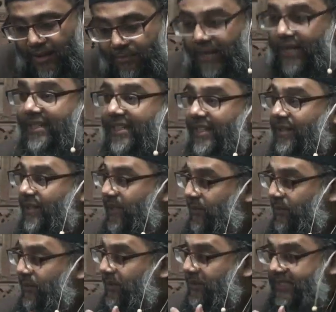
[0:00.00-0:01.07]
But
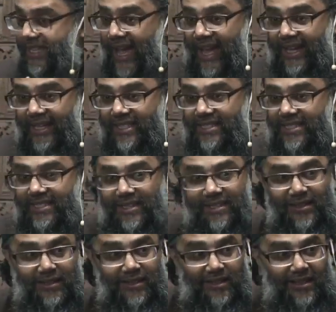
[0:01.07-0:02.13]

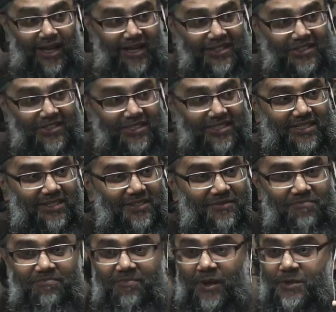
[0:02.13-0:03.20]
tanks, guns,
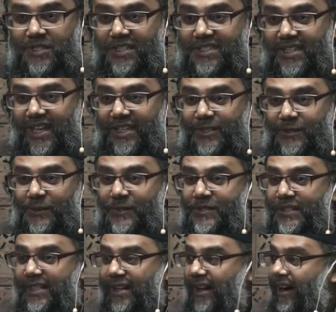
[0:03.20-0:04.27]

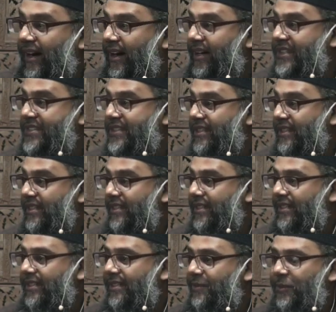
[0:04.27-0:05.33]
motorcycles, cars,
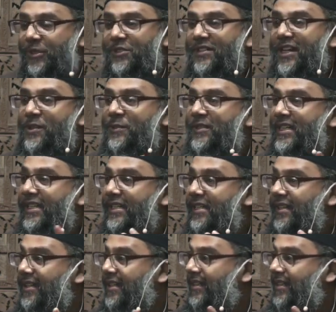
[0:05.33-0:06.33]
what do they all need?